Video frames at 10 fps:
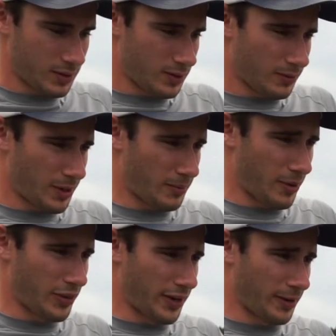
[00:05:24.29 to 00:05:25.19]
Right
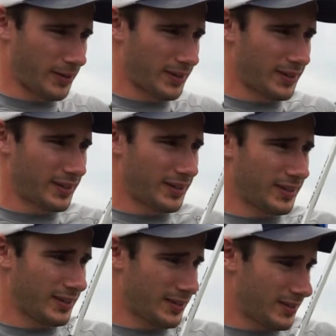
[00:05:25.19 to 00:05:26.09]
about there.
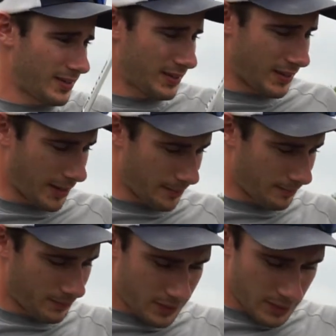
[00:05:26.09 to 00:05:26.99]
Okay.
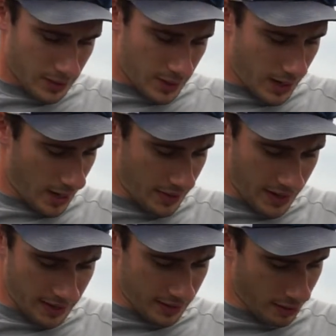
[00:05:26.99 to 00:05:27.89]
And
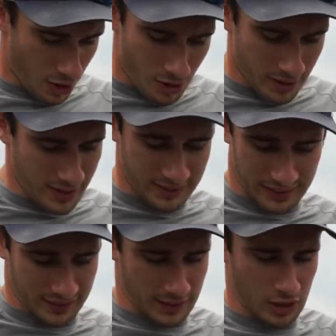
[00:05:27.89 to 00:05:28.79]
then all it
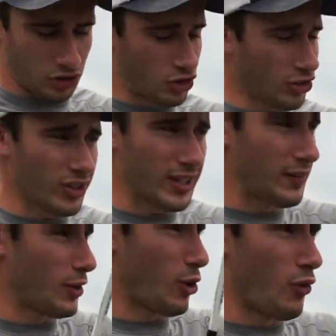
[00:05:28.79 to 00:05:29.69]
is just like if
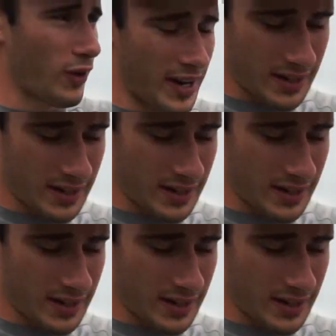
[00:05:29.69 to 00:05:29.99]
you're overhand